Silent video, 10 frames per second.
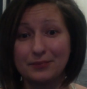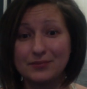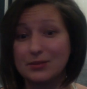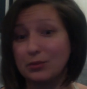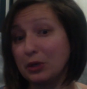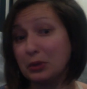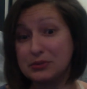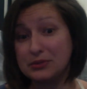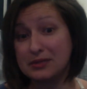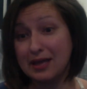someone
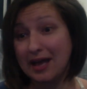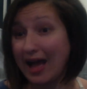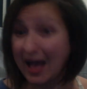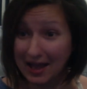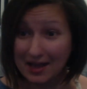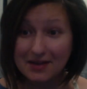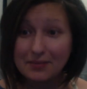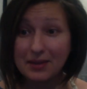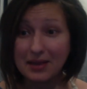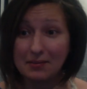who's had a
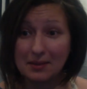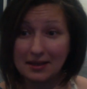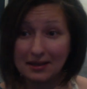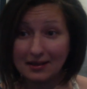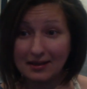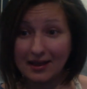baby